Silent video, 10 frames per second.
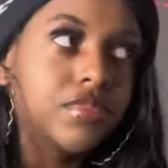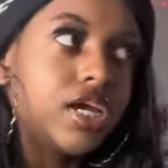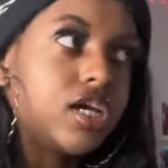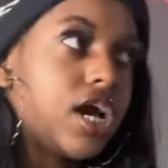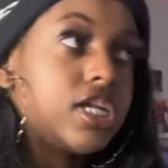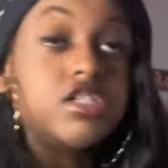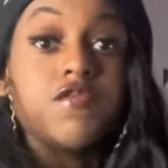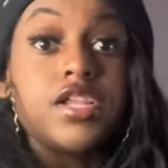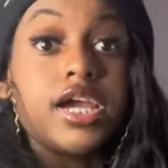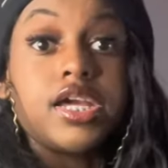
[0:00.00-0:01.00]
Like, I just
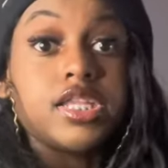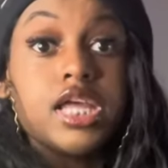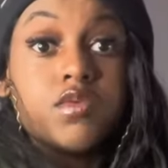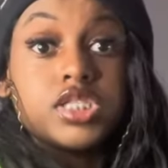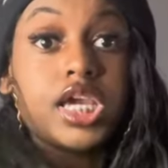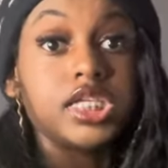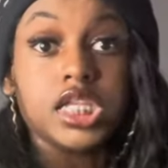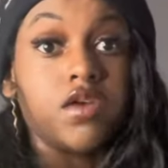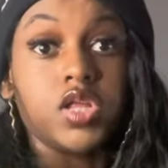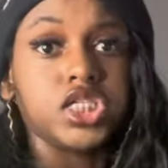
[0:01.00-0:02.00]
feel like that was the case in
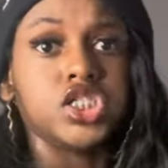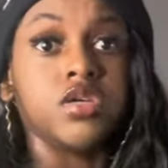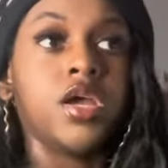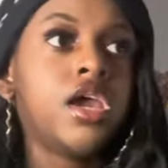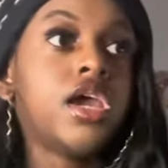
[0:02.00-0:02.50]
that relationship.